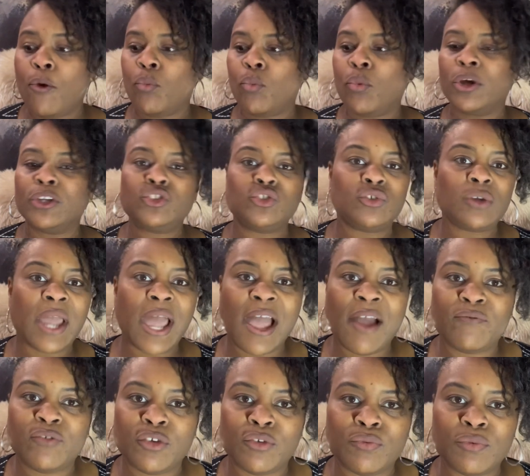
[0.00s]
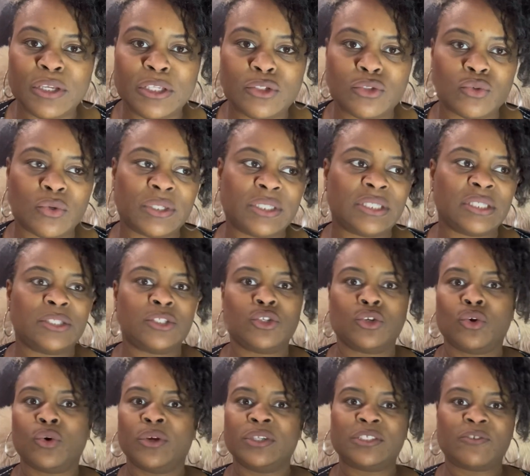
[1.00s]
Once you have your resources,
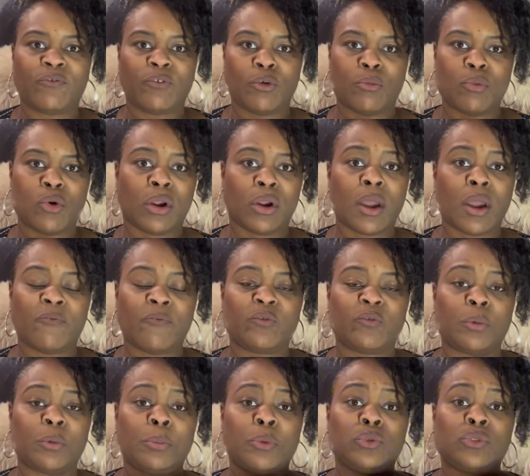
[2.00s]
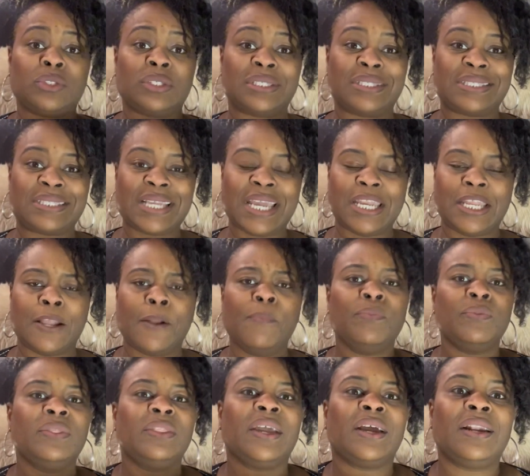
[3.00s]
you're going to feel more comfortable to study.
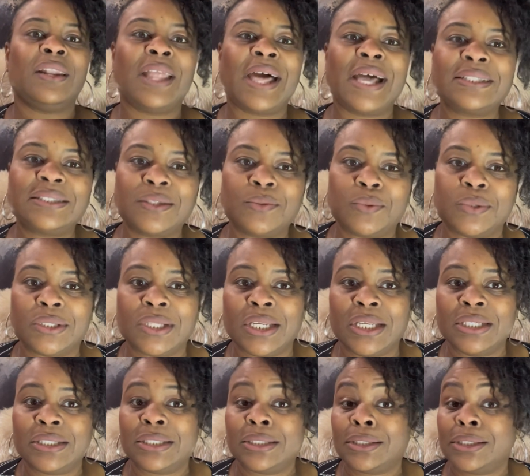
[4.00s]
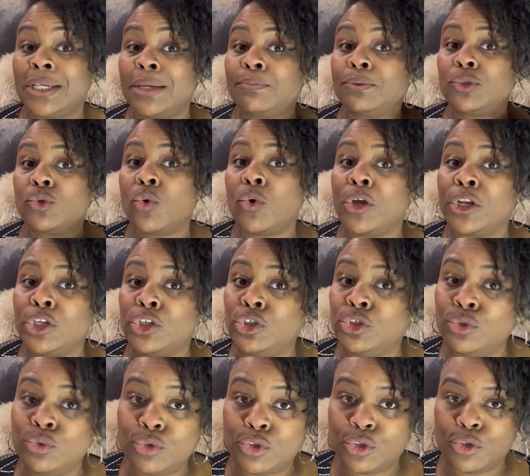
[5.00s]
There are lots of study tips on
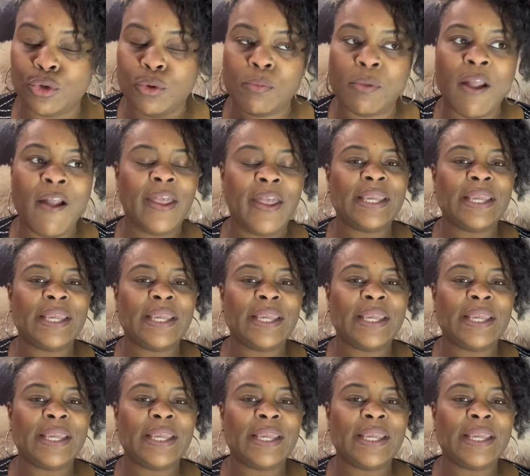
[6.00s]
YouTube.